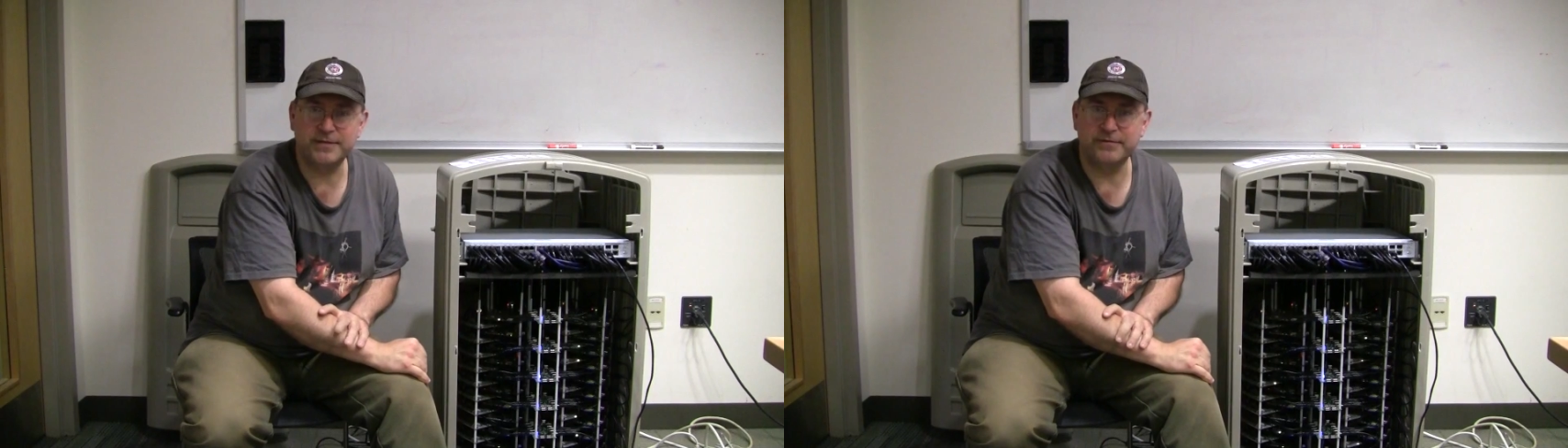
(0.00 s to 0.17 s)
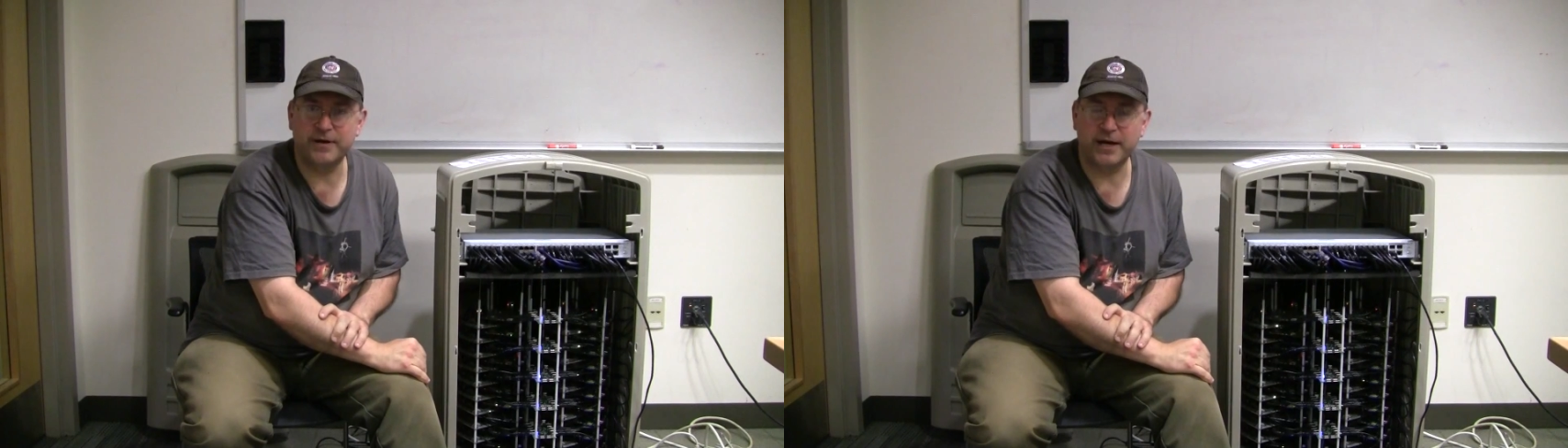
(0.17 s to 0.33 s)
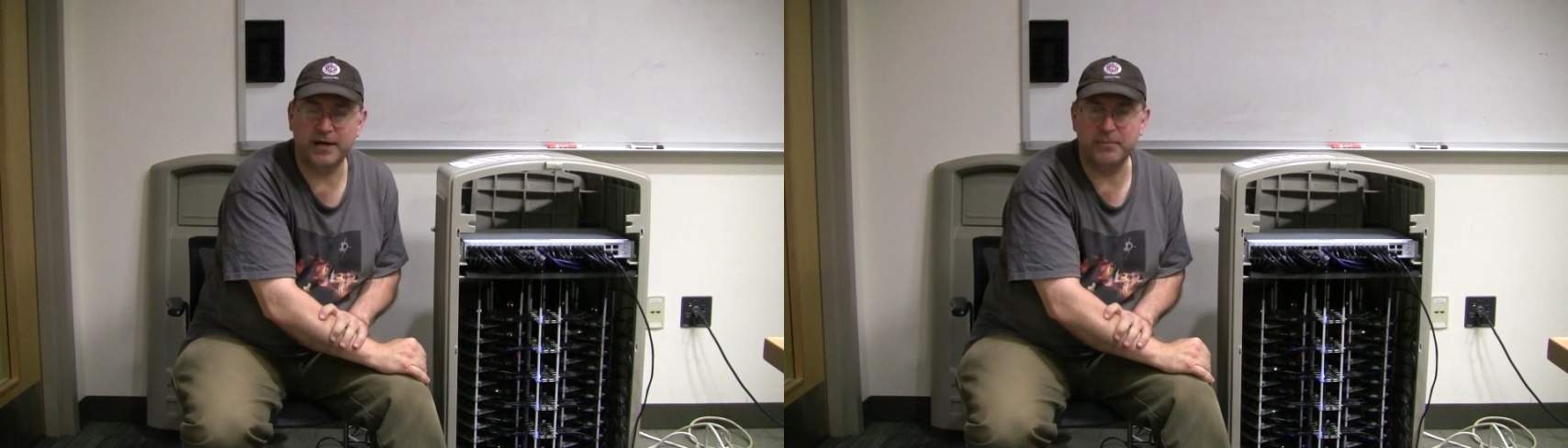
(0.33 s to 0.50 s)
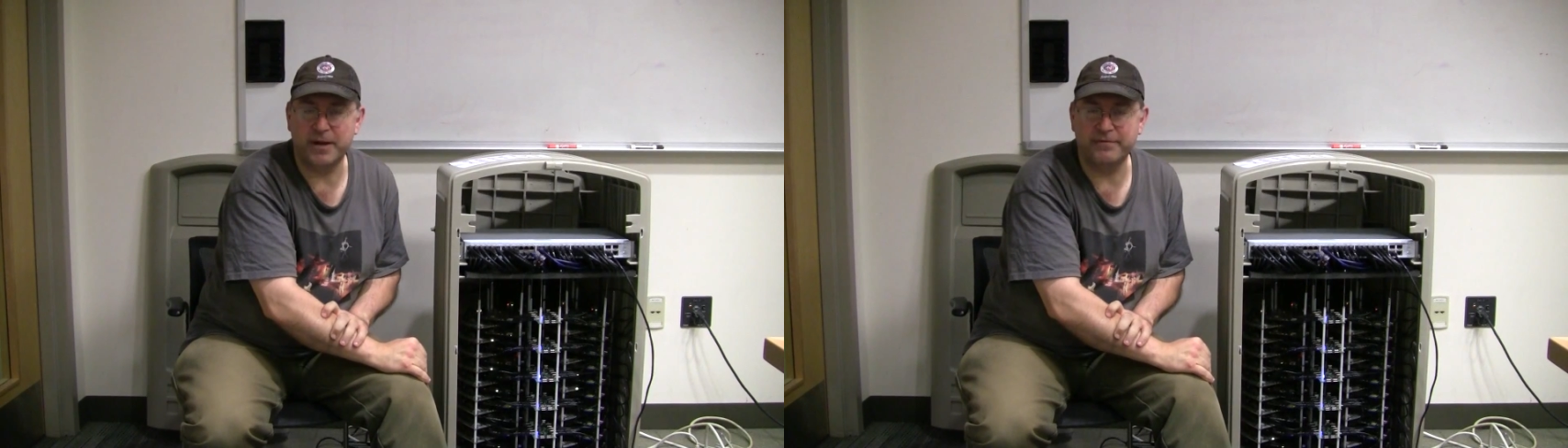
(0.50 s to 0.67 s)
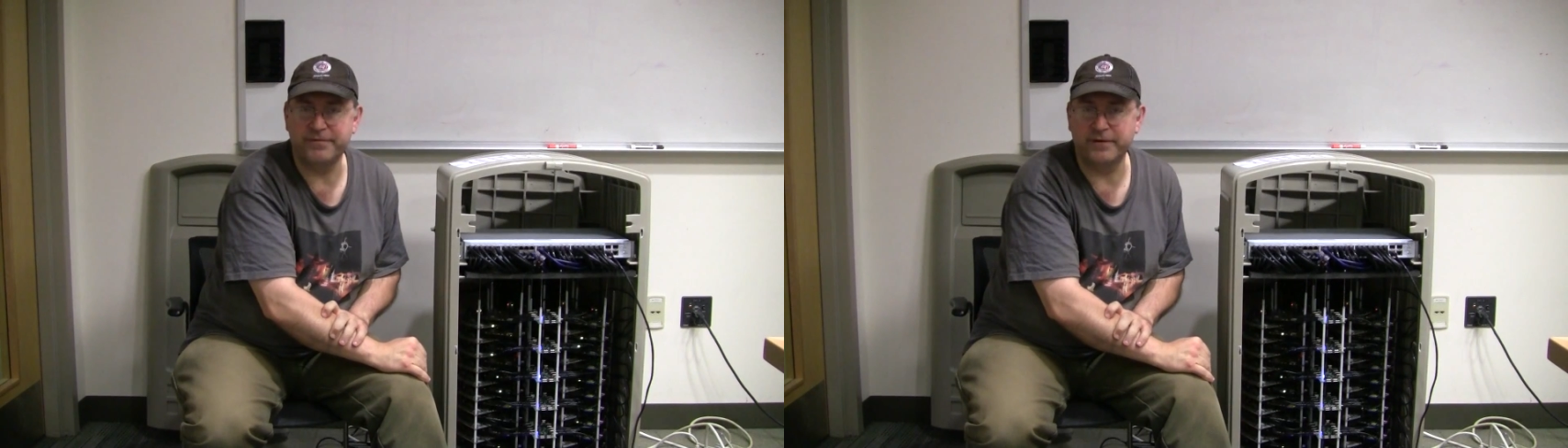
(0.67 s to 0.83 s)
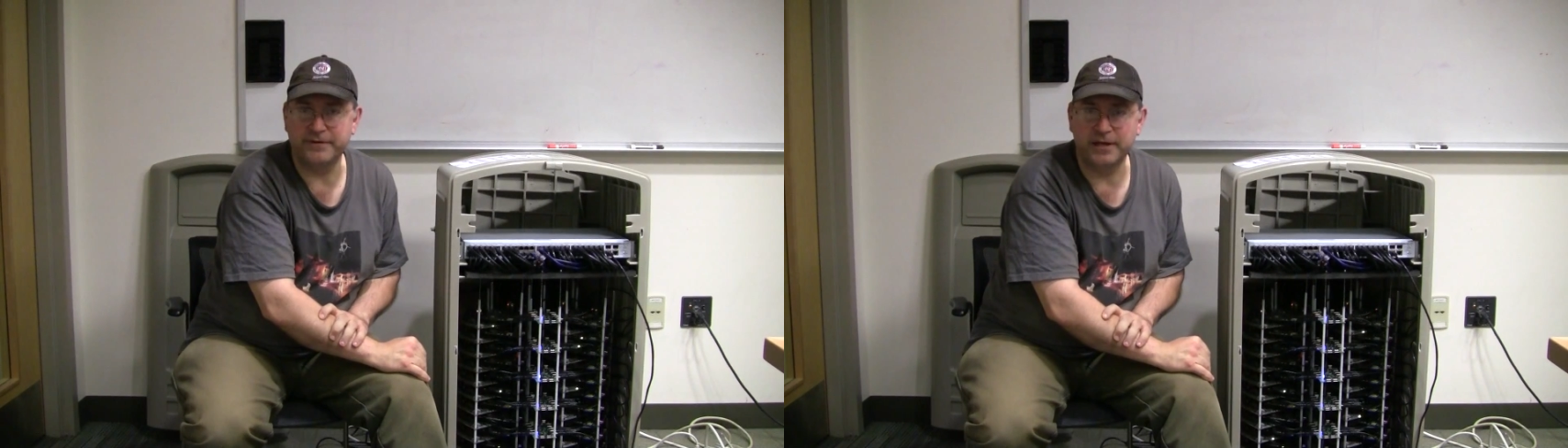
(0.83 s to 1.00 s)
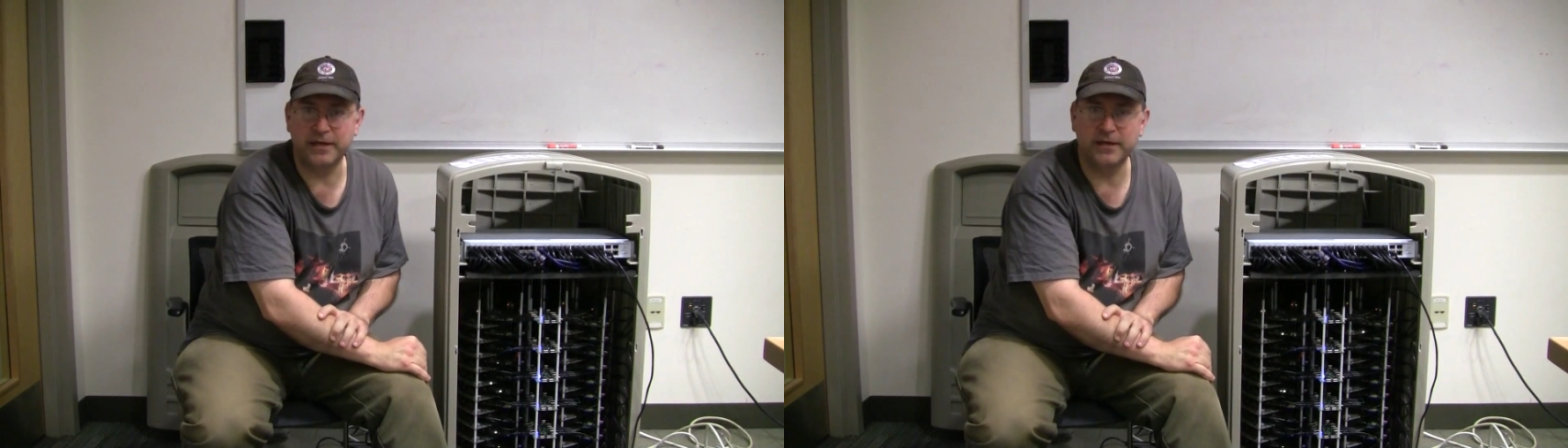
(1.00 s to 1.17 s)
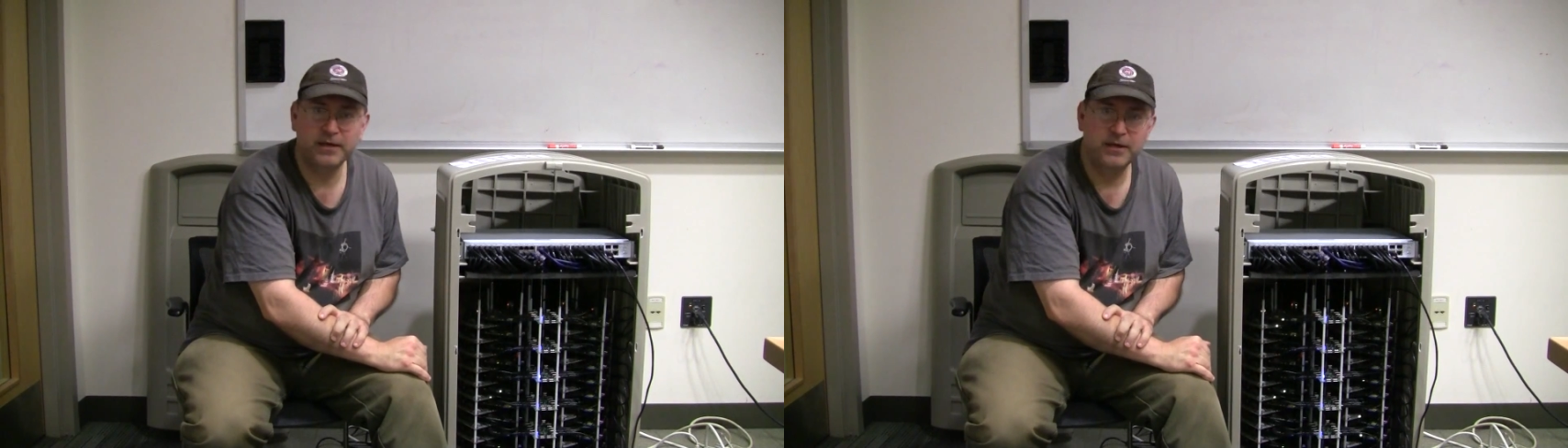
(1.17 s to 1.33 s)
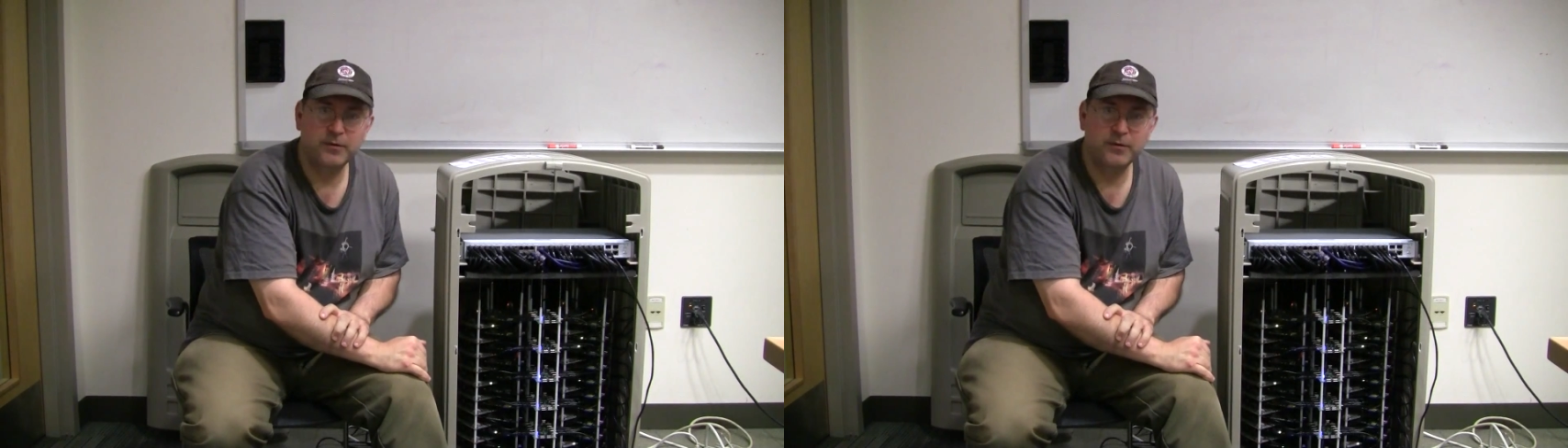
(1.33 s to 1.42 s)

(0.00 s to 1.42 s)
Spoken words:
divided by 50.